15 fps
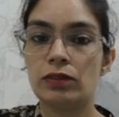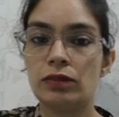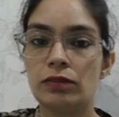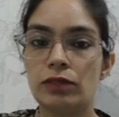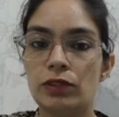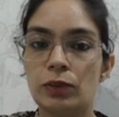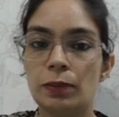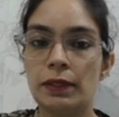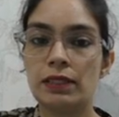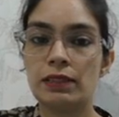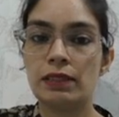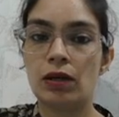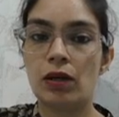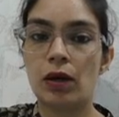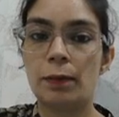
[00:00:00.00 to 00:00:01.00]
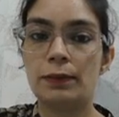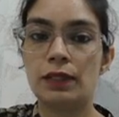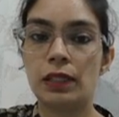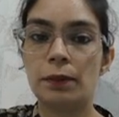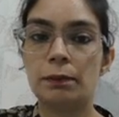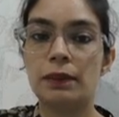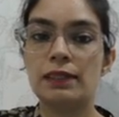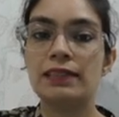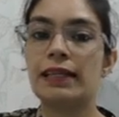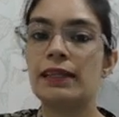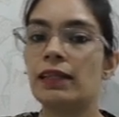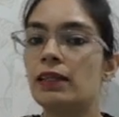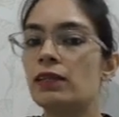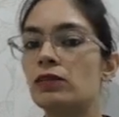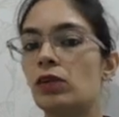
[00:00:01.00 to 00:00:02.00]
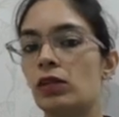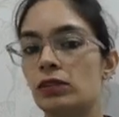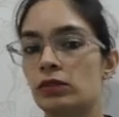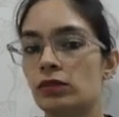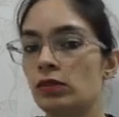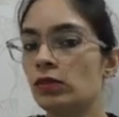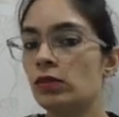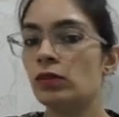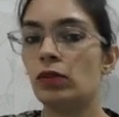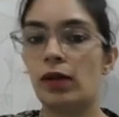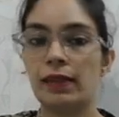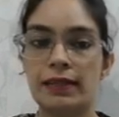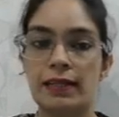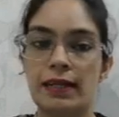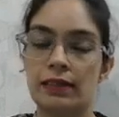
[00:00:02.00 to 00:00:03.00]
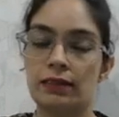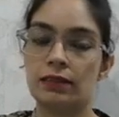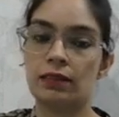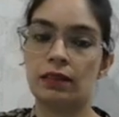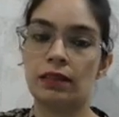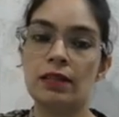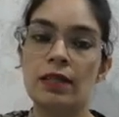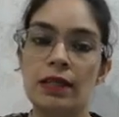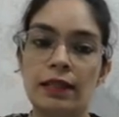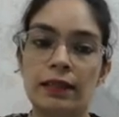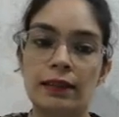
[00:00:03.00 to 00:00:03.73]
so which means option number second is also not the answer.